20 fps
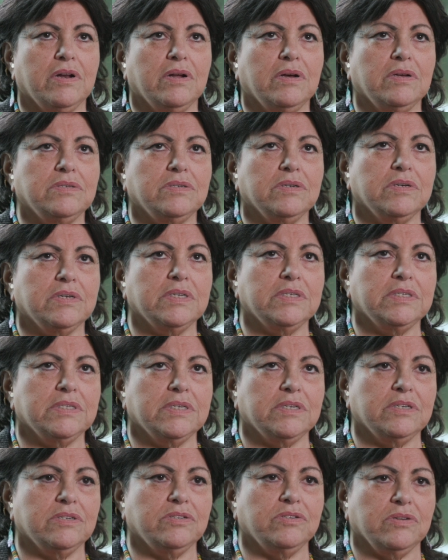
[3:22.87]
to also
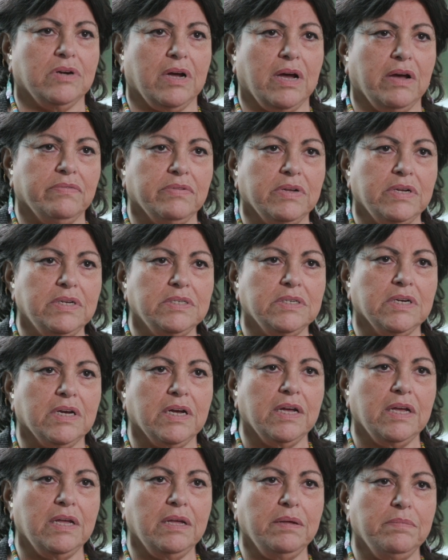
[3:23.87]
consider traveling
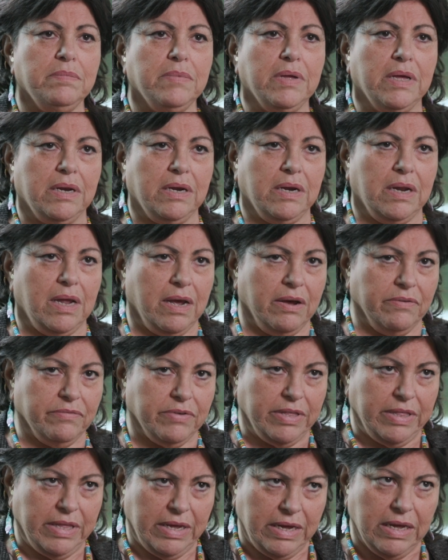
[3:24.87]
time and
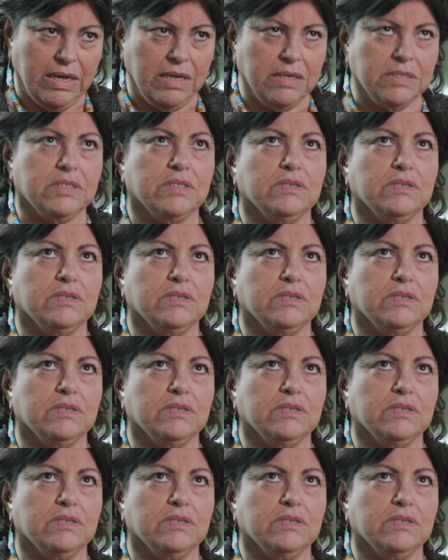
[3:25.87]
everything else.